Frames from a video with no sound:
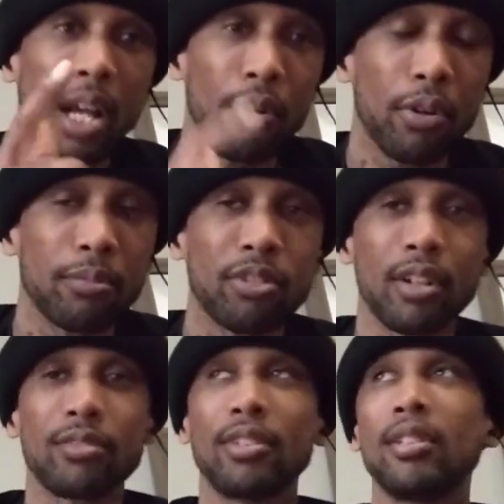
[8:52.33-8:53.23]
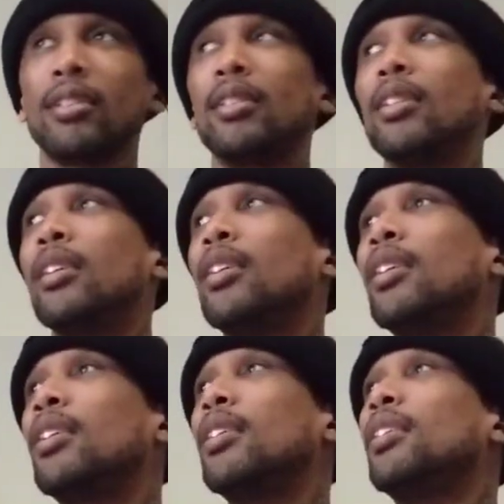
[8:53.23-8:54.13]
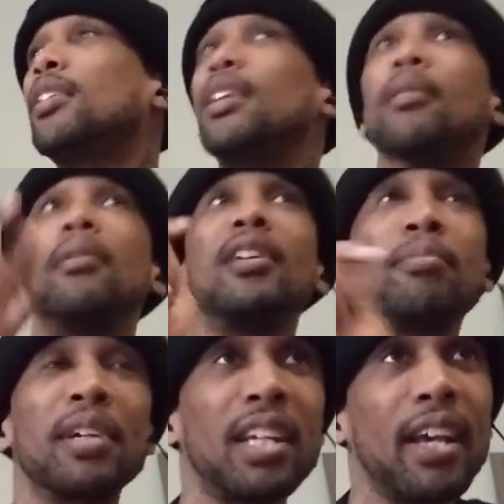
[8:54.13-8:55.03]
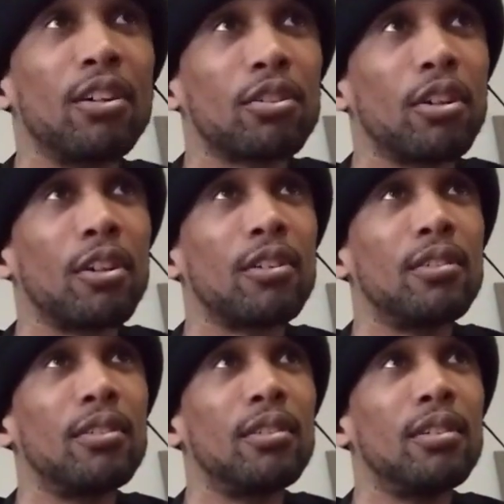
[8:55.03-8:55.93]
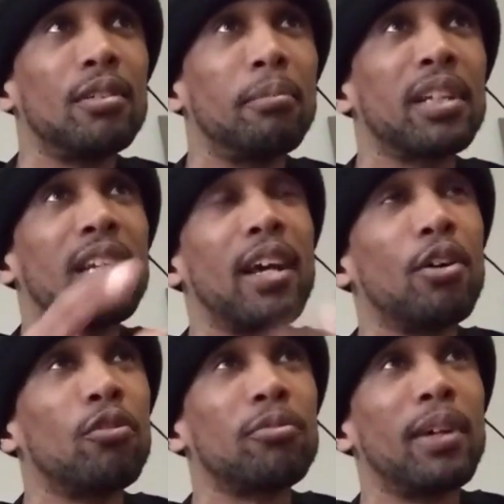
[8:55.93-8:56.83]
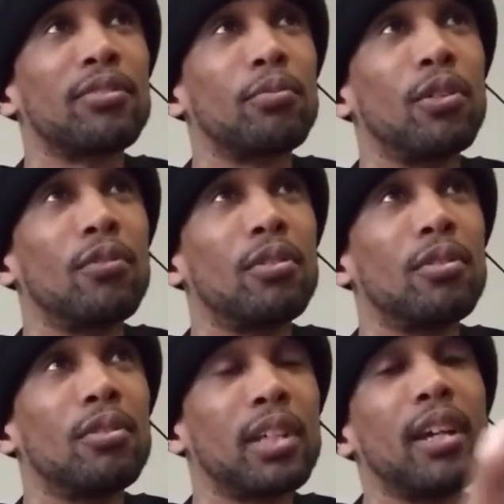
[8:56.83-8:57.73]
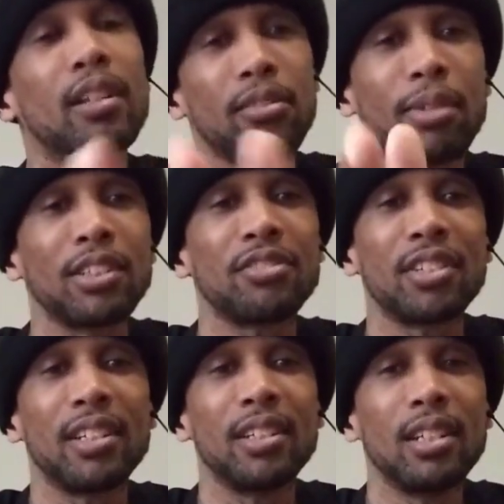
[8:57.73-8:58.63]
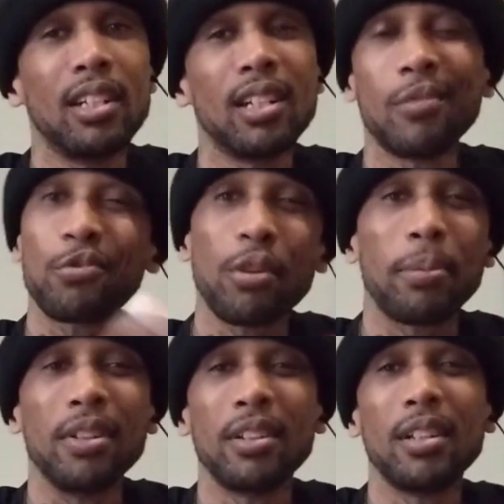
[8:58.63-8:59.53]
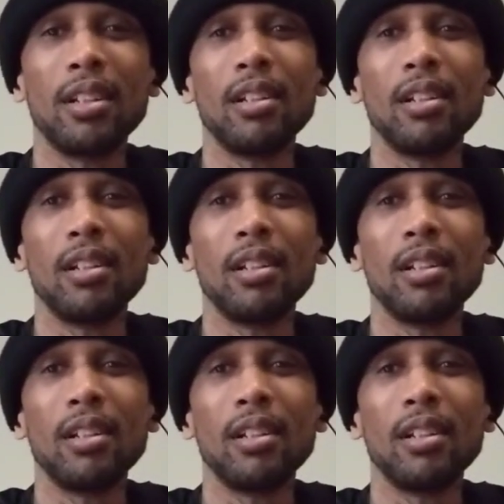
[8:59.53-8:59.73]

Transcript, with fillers: y'all know what I'm trying to say. It's Miguel girl. Miguel was messing with. Yeah, that's what I just said. I'm tripping.